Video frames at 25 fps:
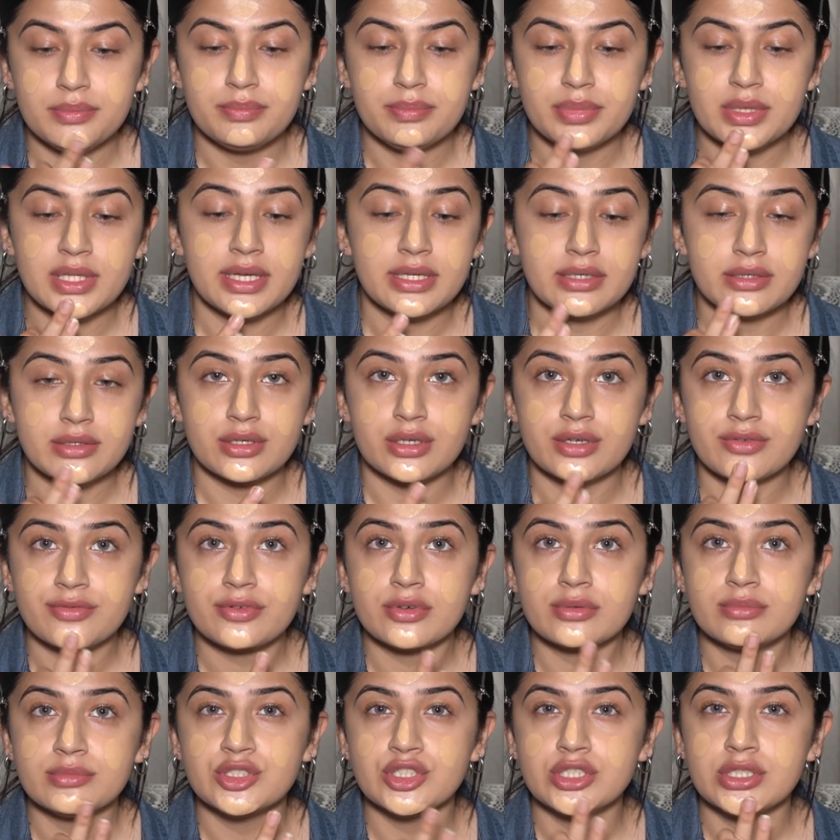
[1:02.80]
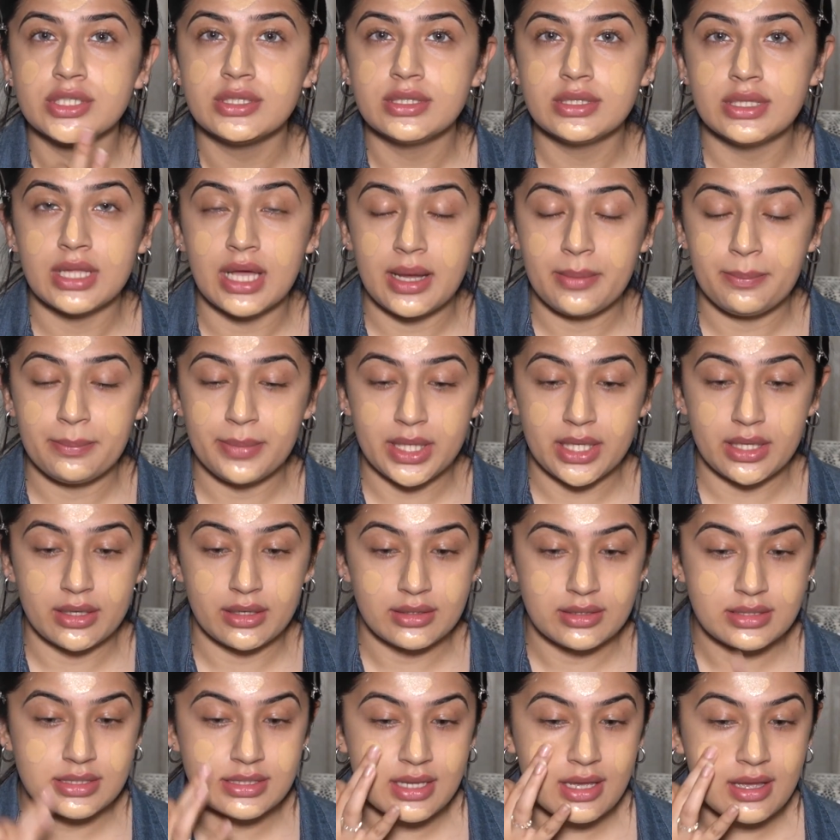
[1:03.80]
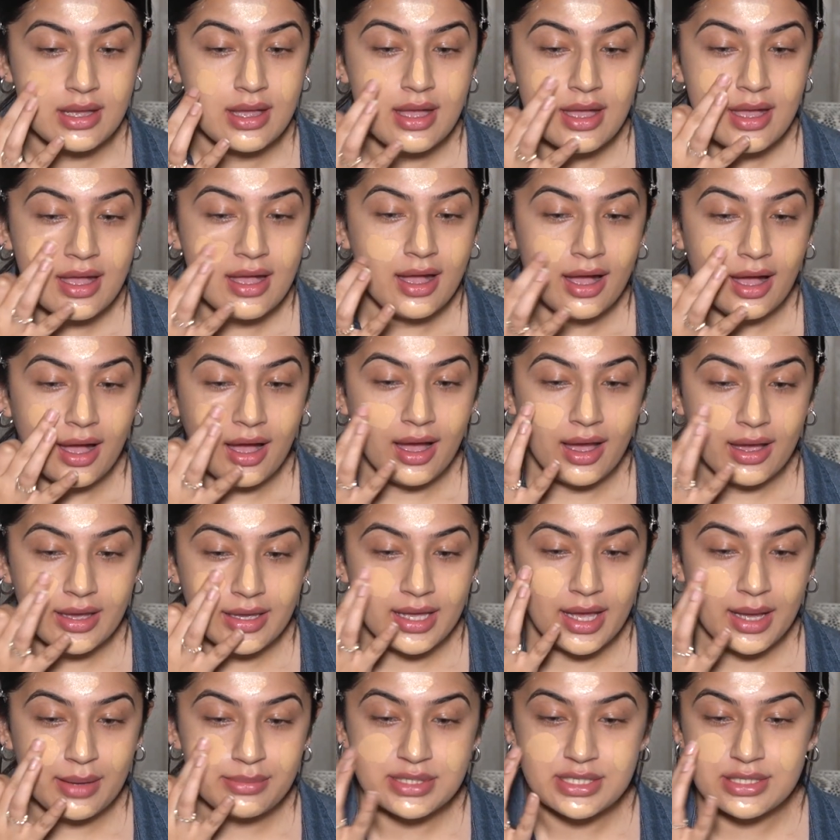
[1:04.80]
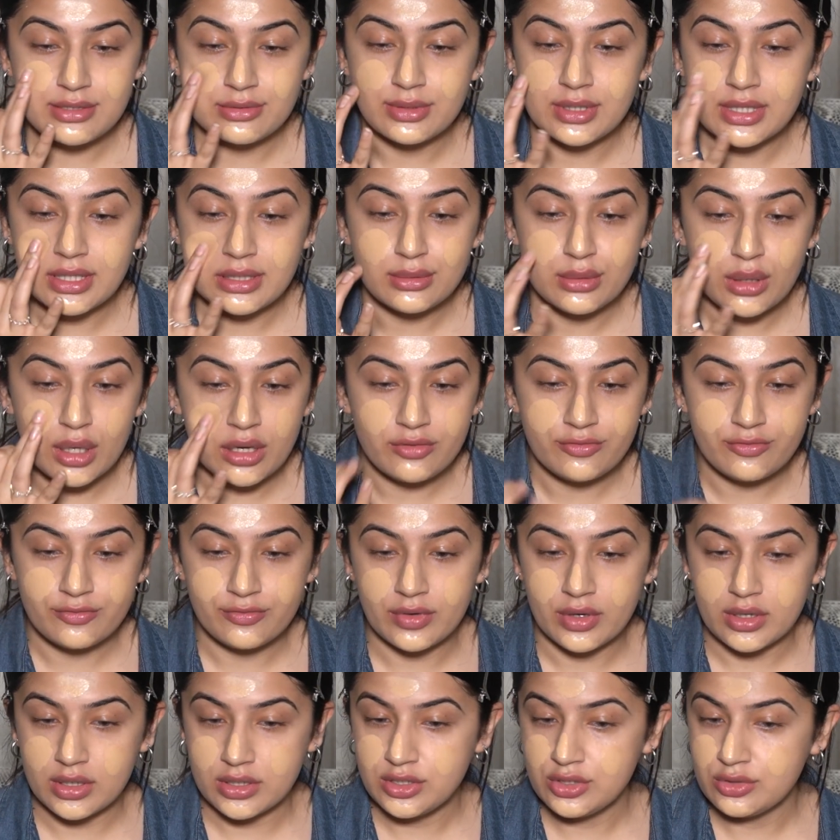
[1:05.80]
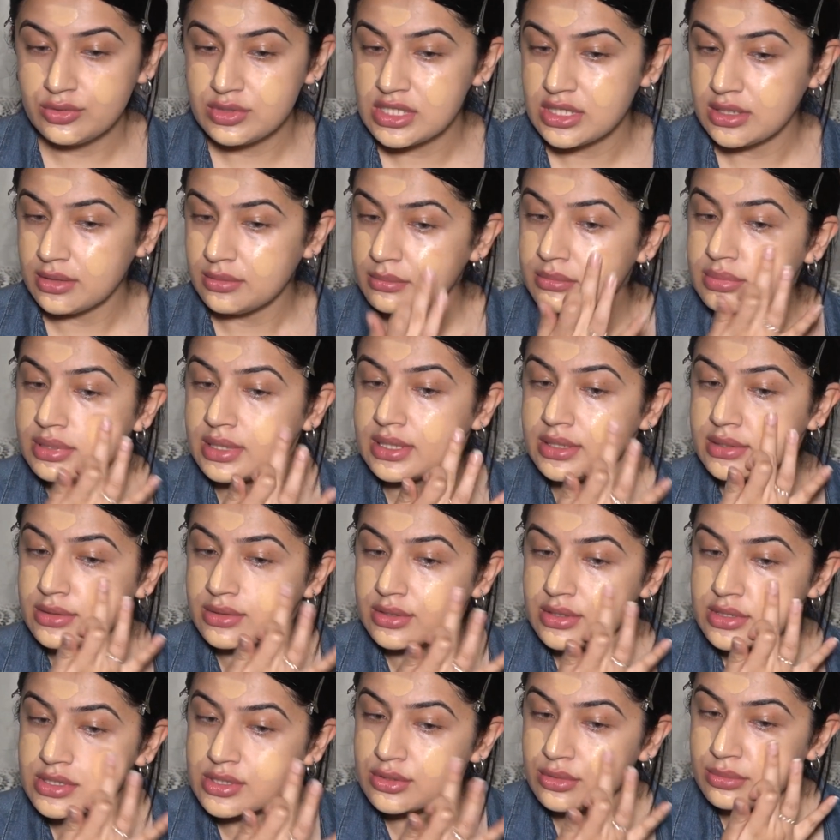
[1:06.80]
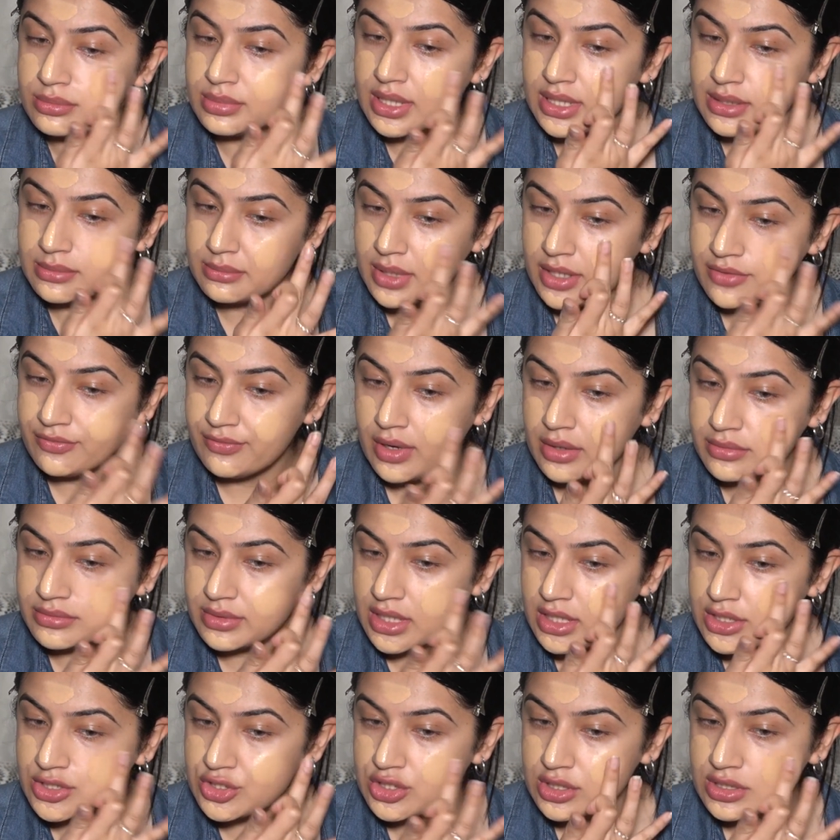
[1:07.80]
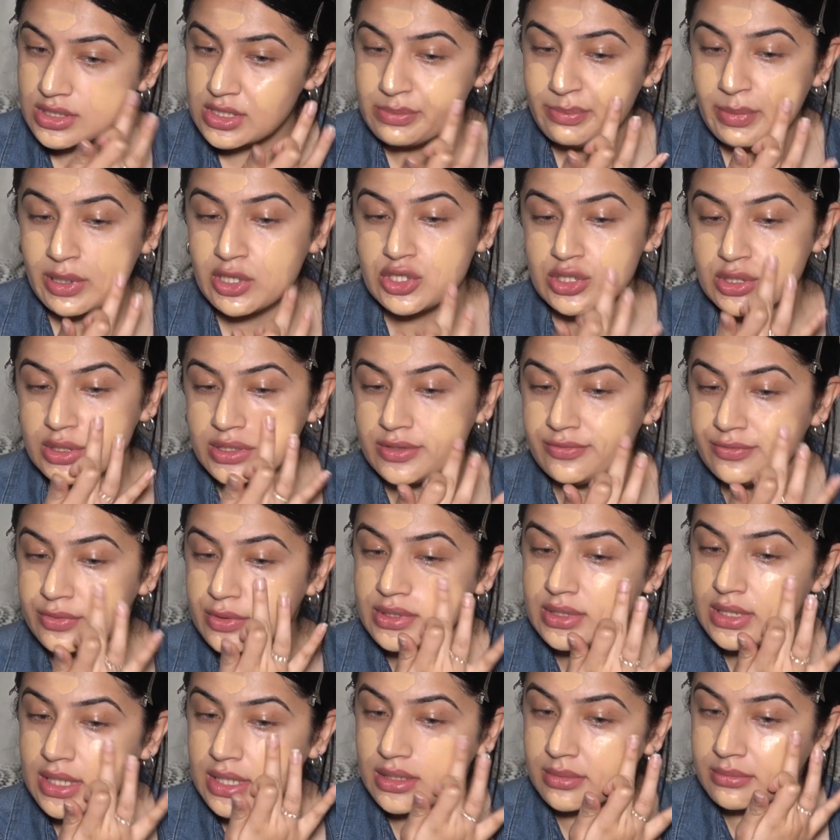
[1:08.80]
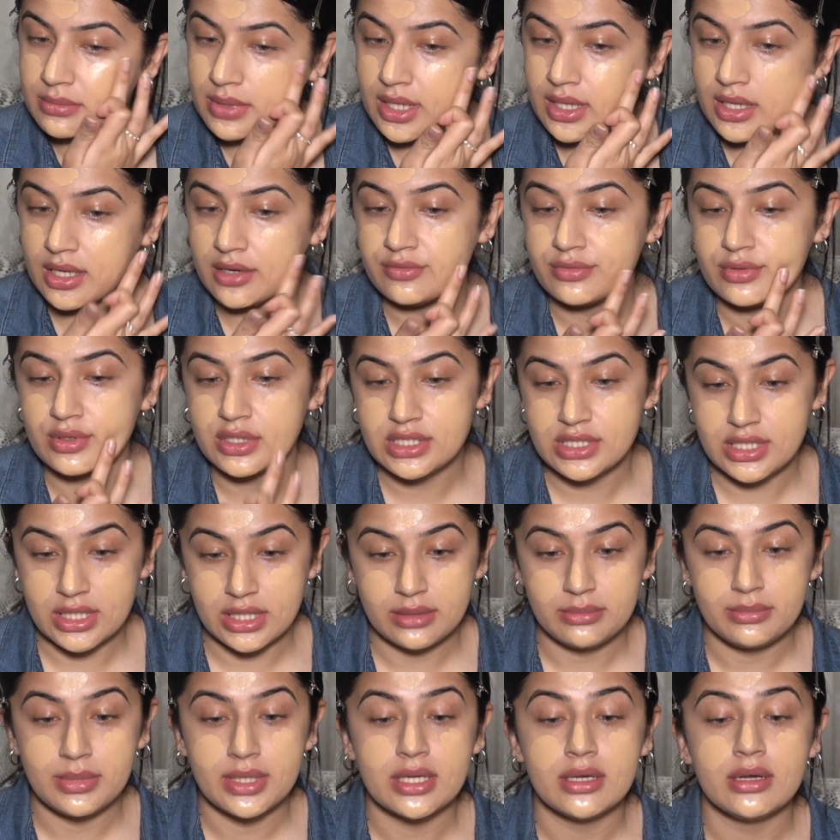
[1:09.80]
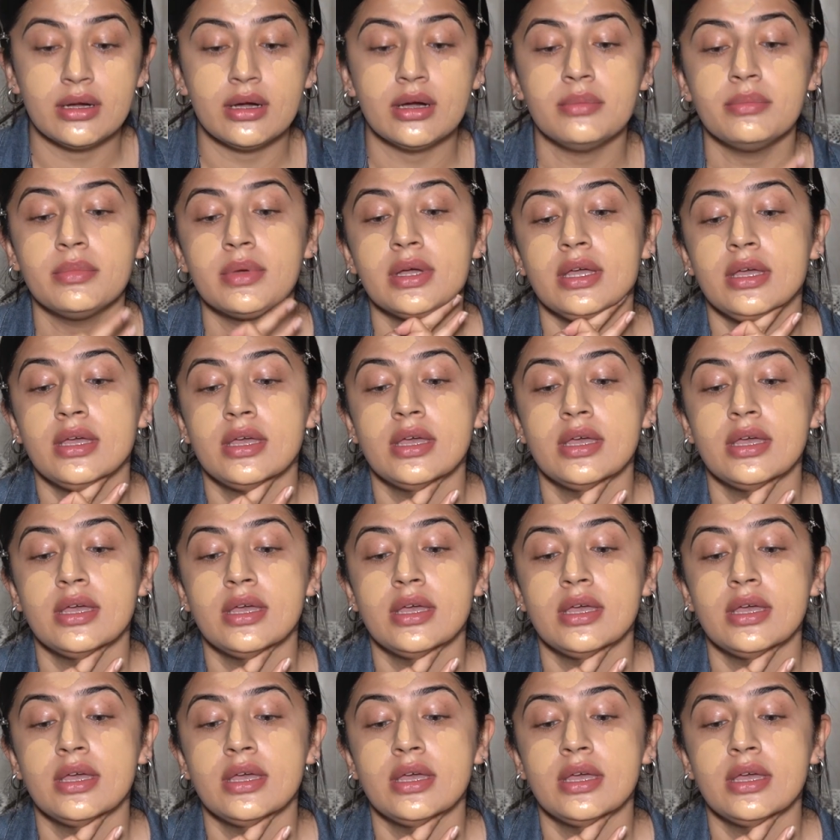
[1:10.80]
blender from Sheglam, because I absolutely love using blenders to blend my foundation, especially for like my everyday makeup.